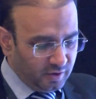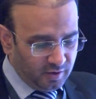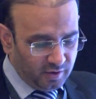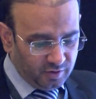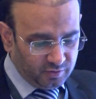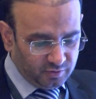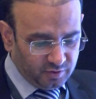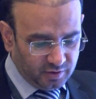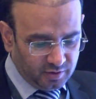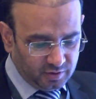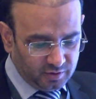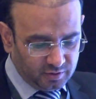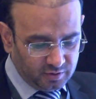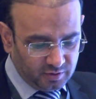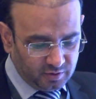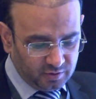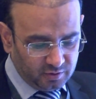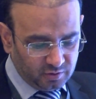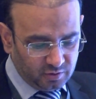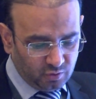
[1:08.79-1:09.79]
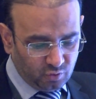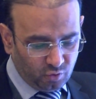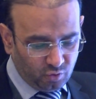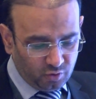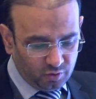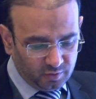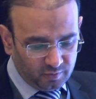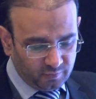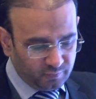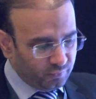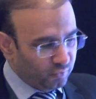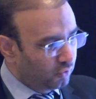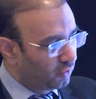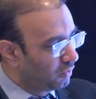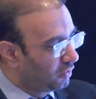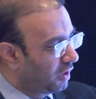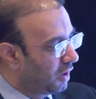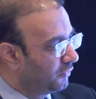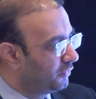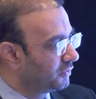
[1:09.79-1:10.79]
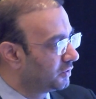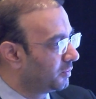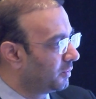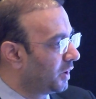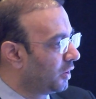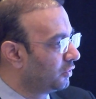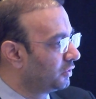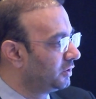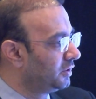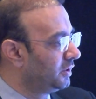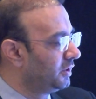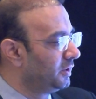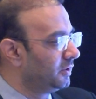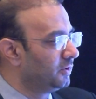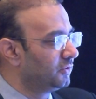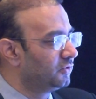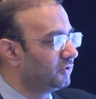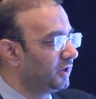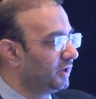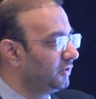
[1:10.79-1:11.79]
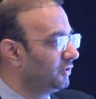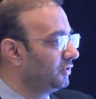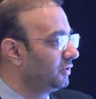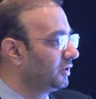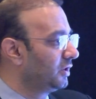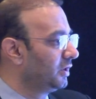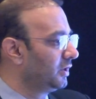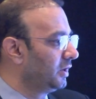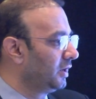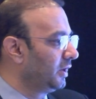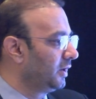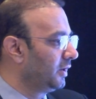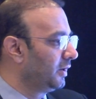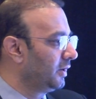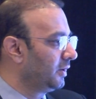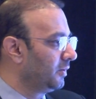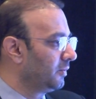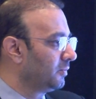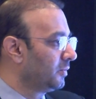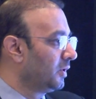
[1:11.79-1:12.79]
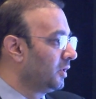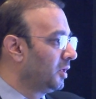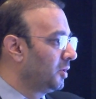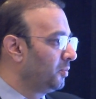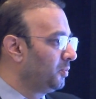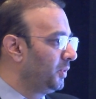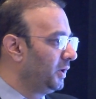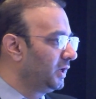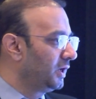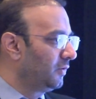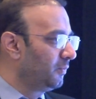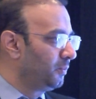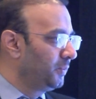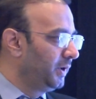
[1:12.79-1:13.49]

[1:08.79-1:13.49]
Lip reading: and the lower photograph is about the statistical mean and